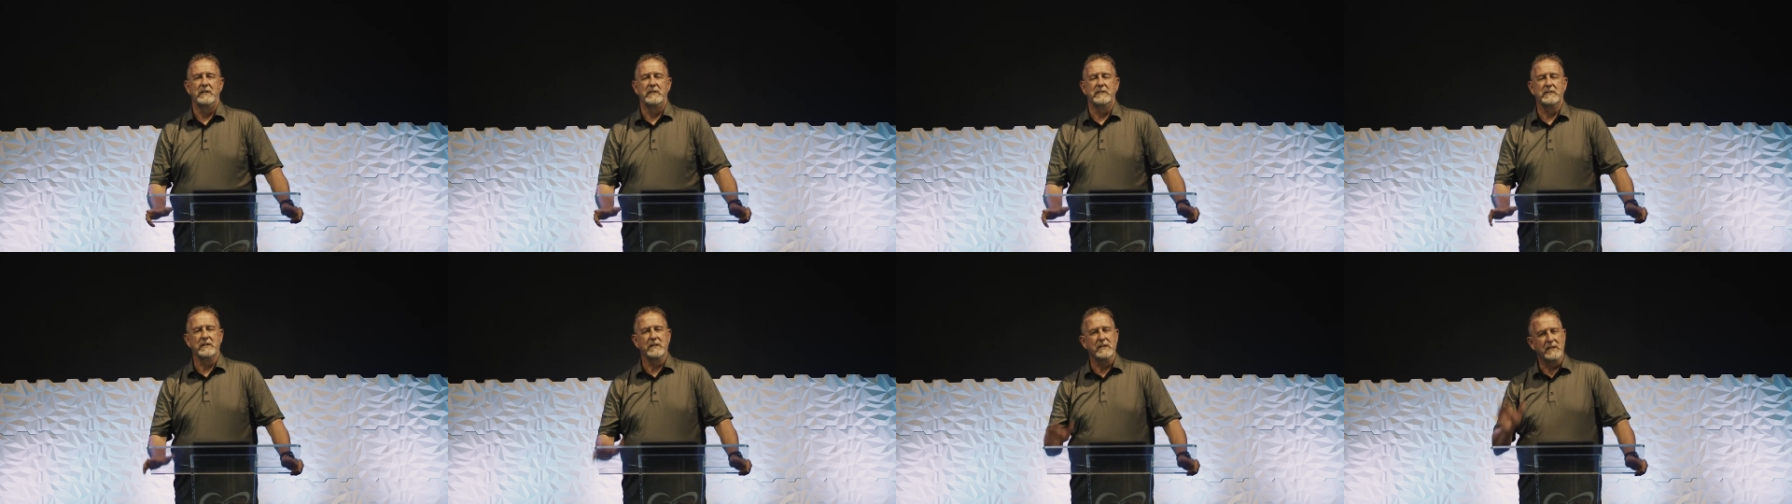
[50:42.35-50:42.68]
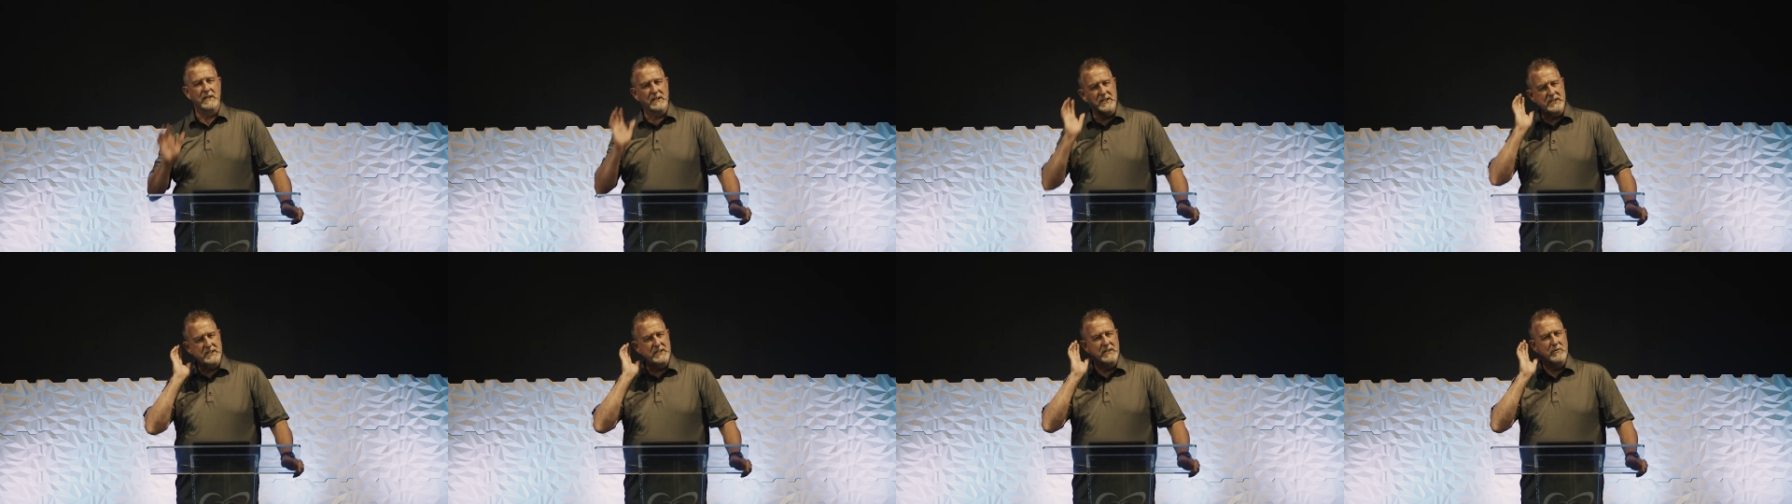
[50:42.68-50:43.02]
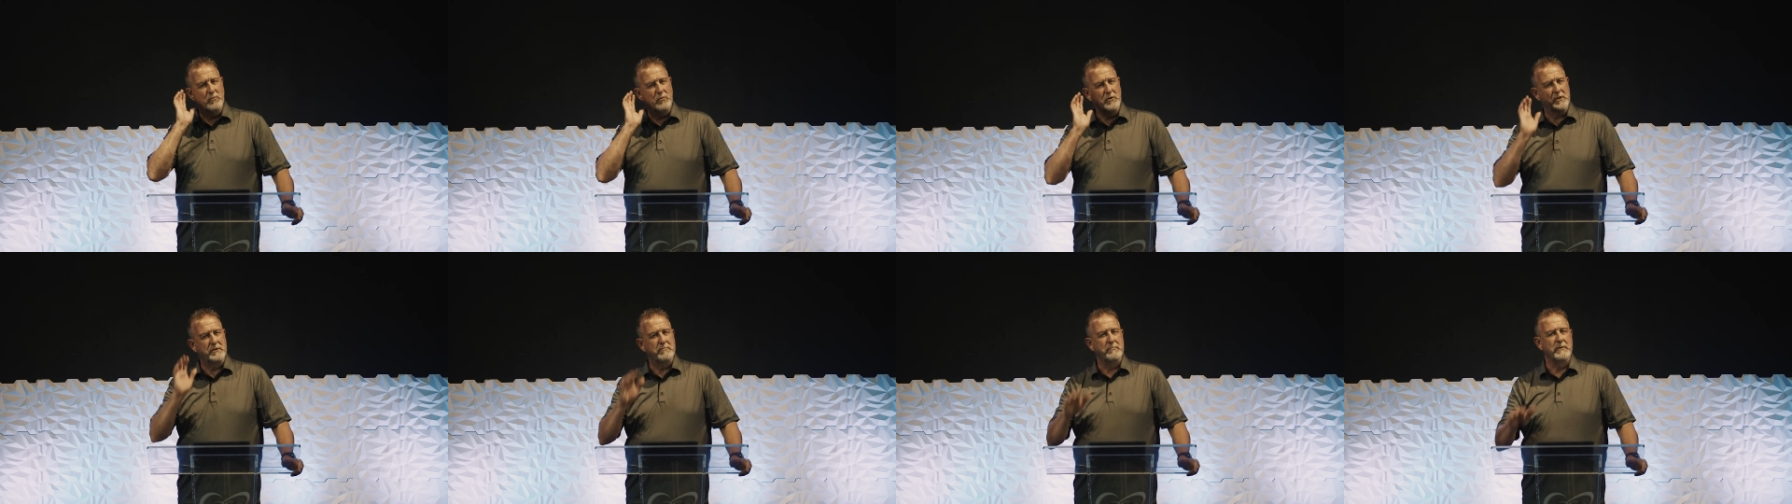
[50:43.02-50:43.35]
to
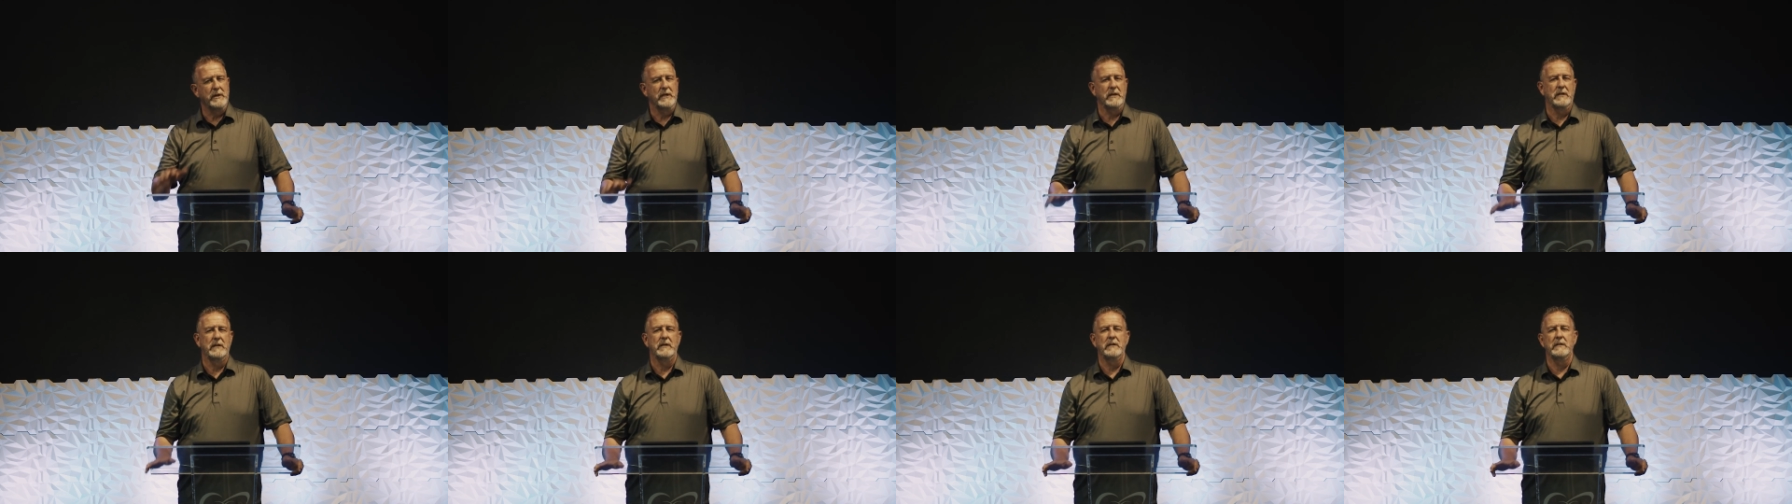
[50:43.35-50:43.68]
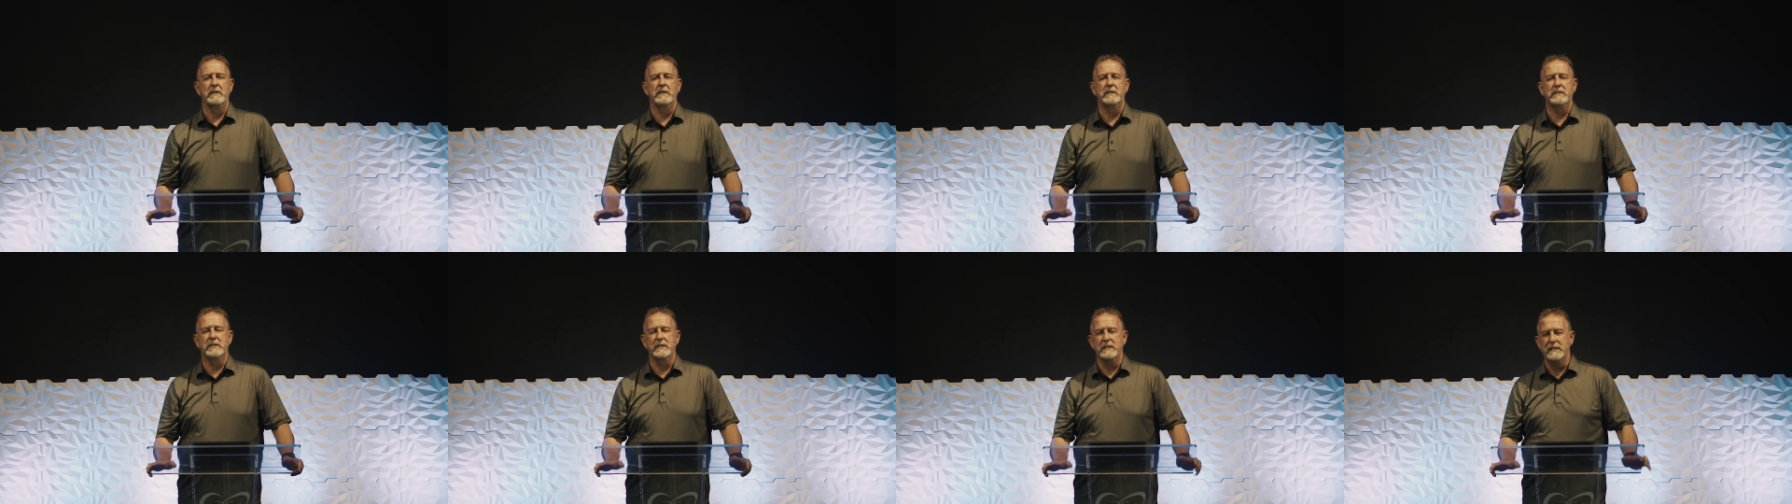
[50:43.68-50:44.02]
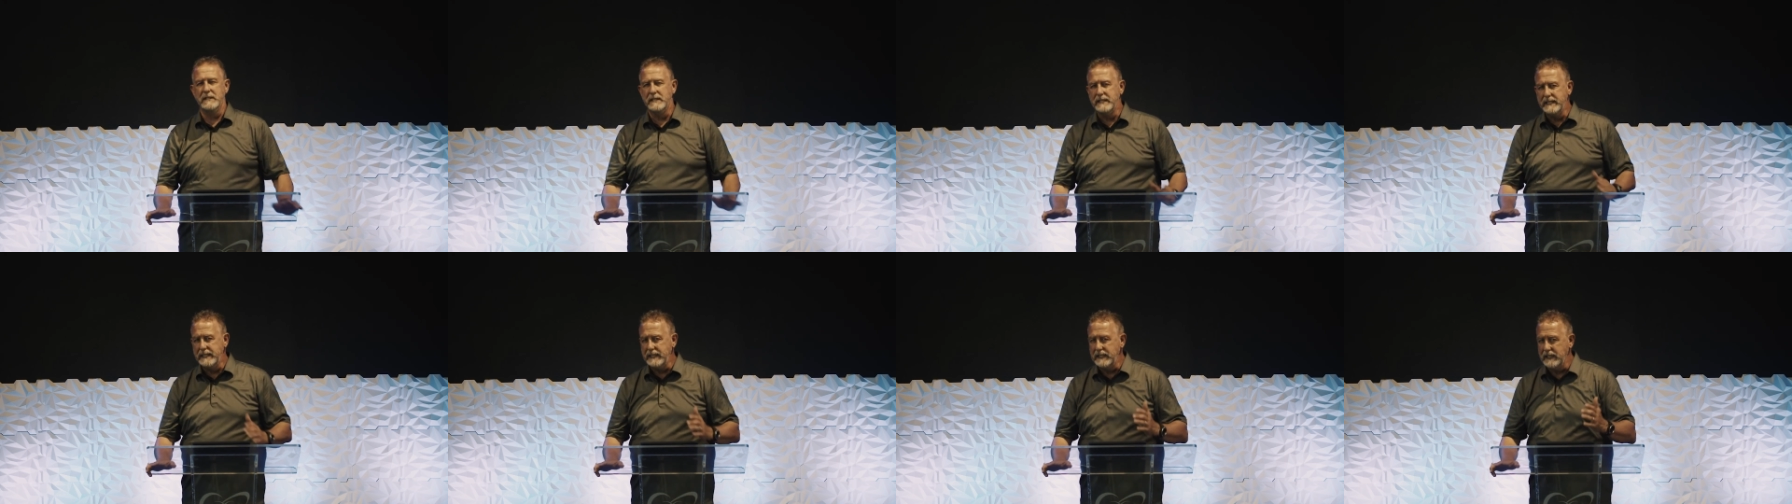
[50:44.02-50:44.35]
listen with me, to
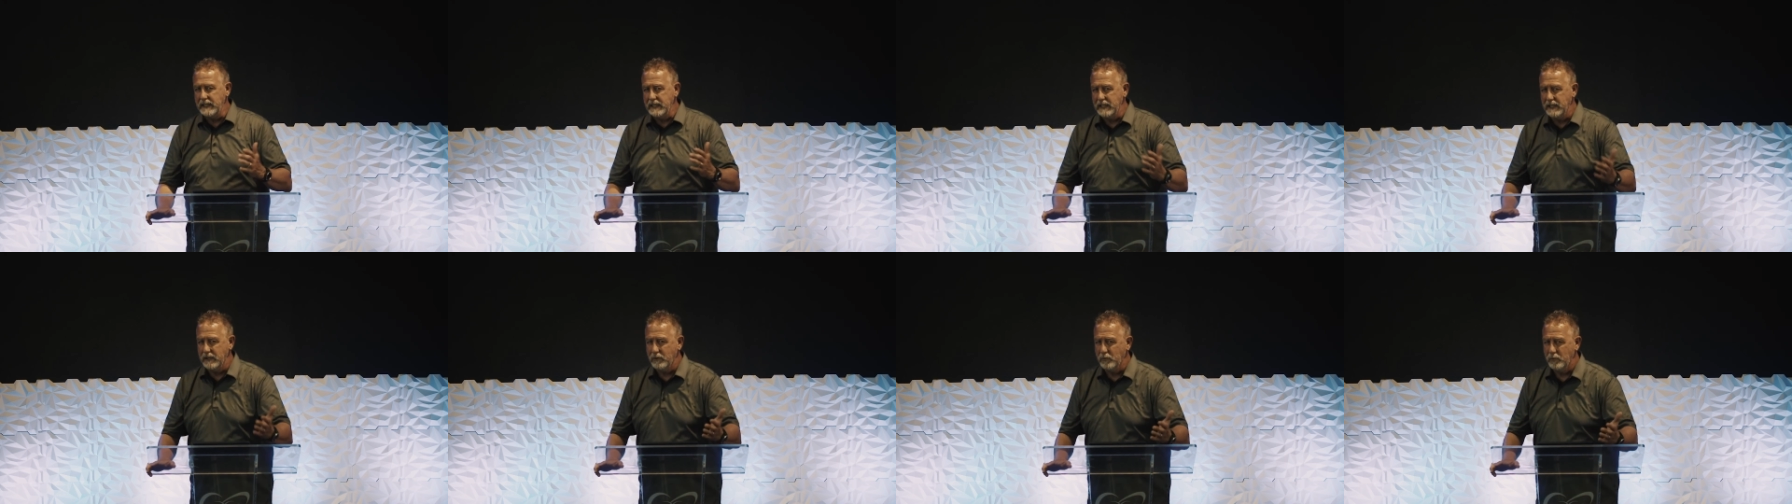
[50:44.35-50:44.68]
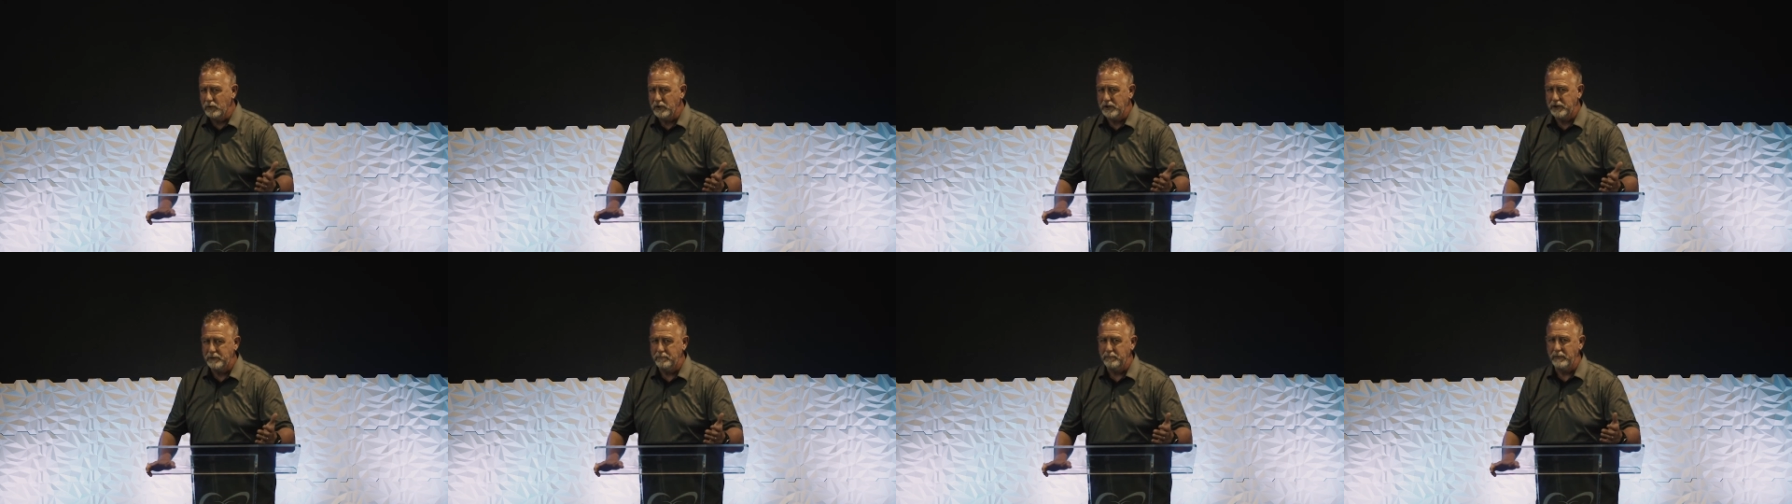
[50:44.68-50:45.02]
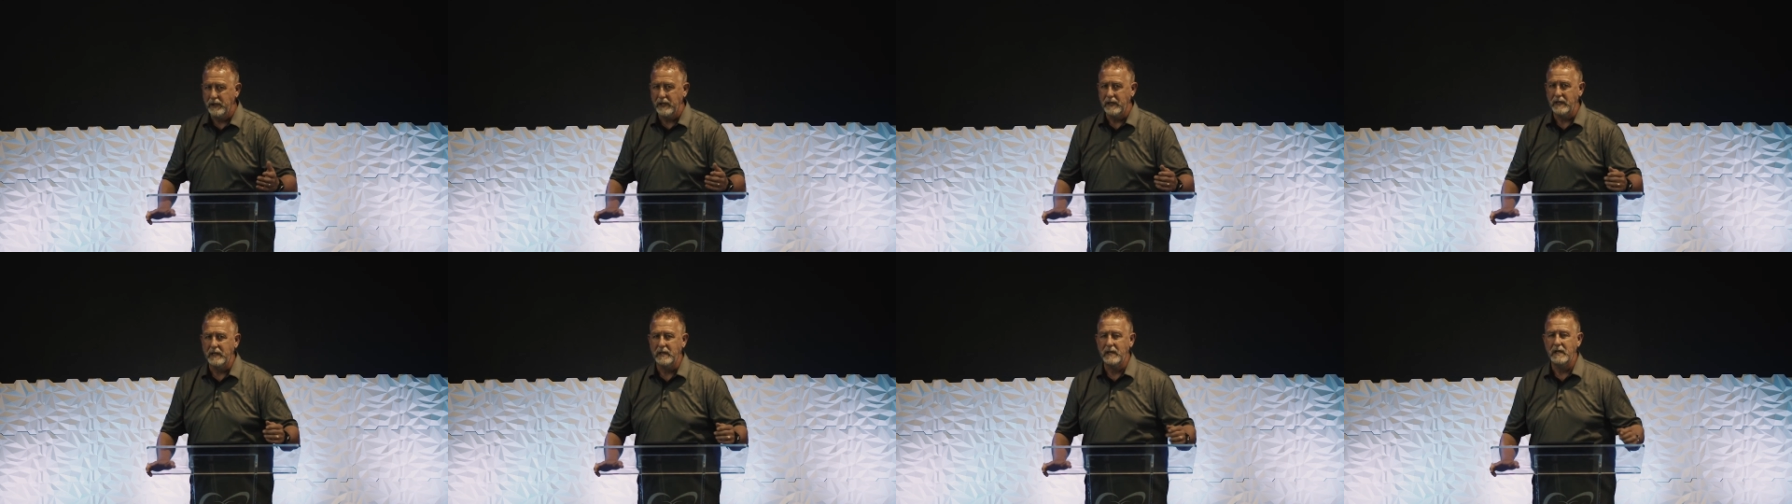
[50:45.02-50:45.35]
lean in with
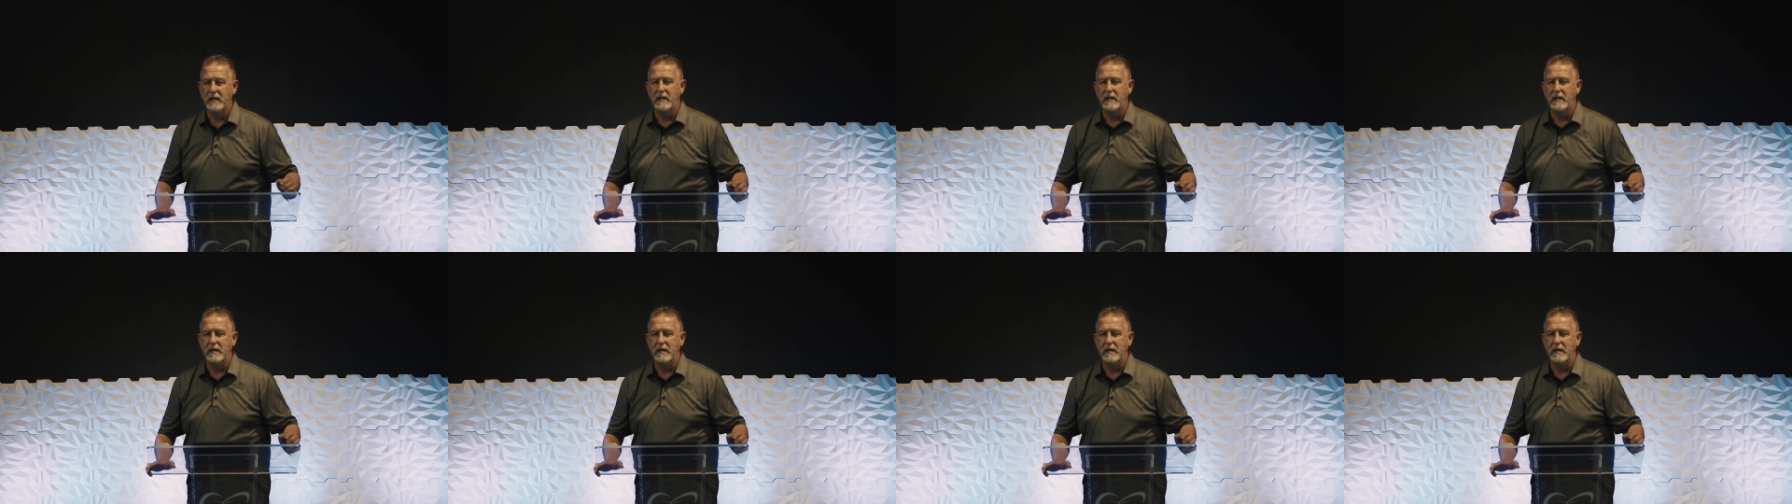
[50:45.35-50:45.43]
me,